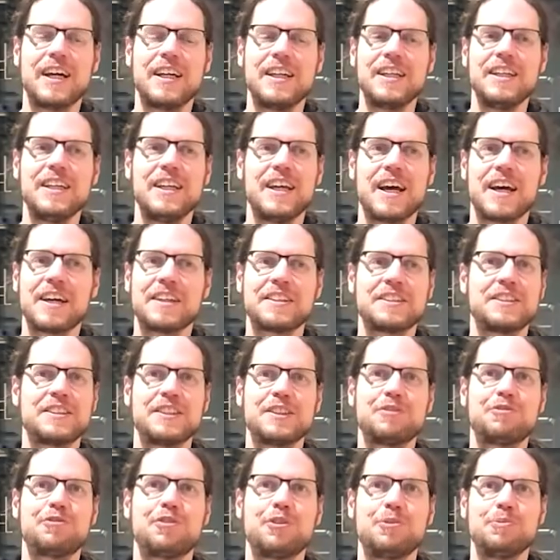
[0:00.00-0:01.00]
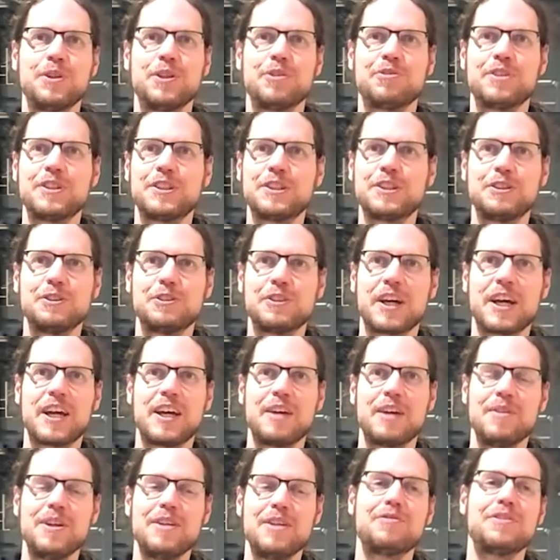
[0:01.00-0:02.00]
any asset from the original
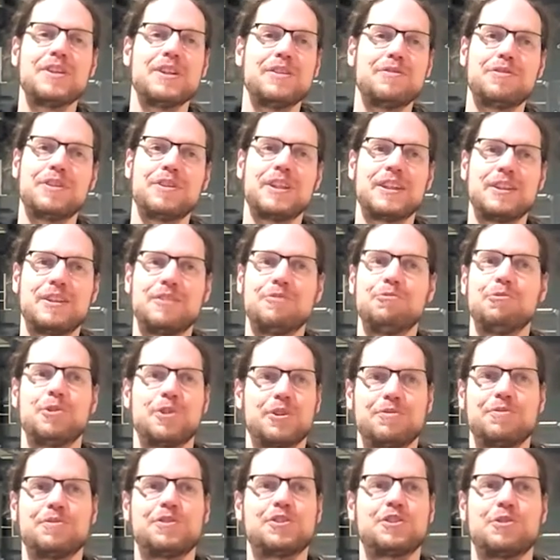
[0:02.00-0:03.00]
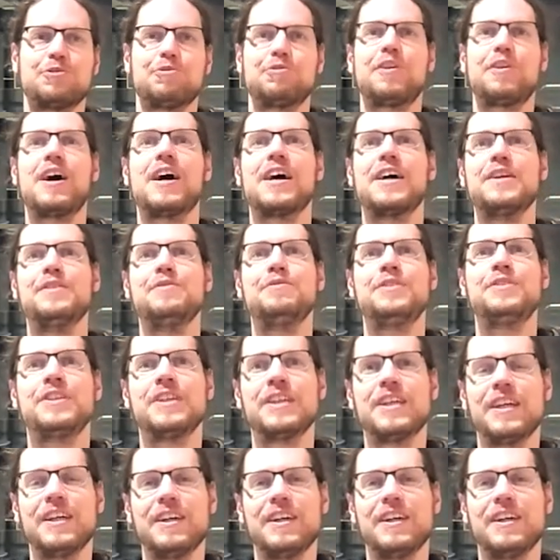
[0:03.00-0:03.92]
game, even if it would have survived